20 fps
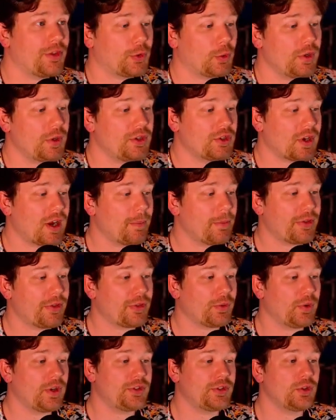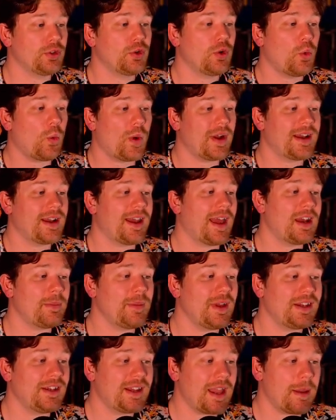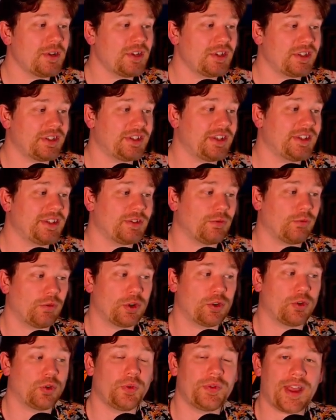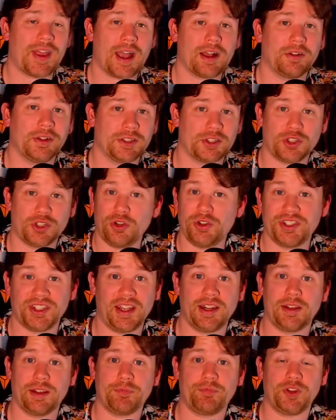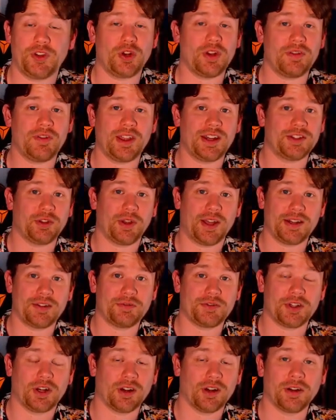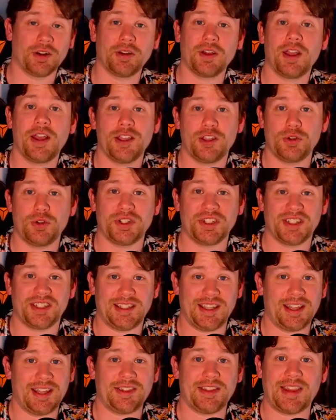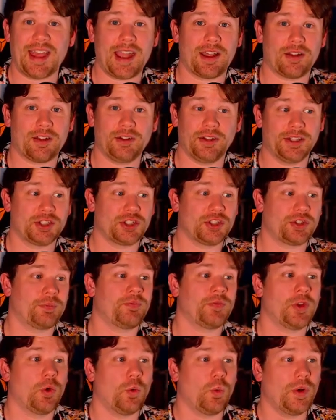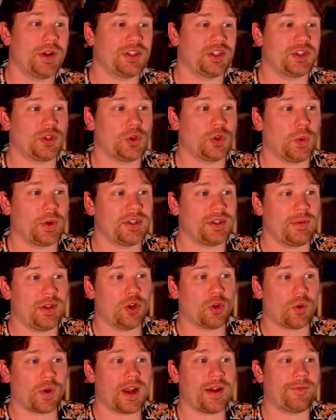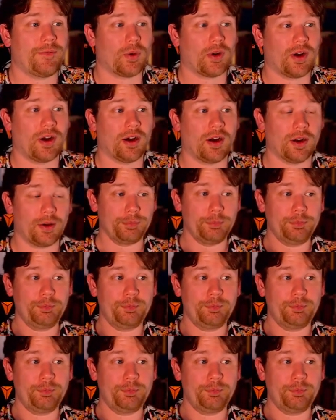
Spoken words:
3-drop, 3/2. When an enemy damages this, recruit that glitch. You just get it. You don't even get it till end of turn. You just get that glitch, which is going to be great for our